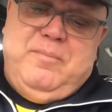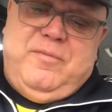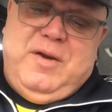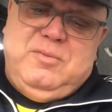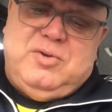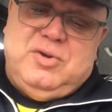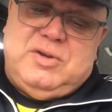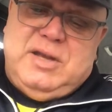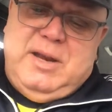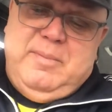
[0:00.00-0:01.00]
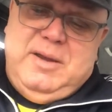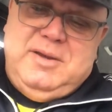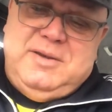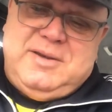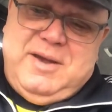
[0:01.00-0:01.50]
phone's just telling me
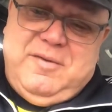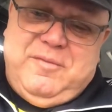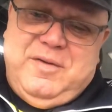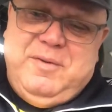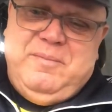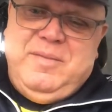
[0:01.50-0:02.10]
it's out of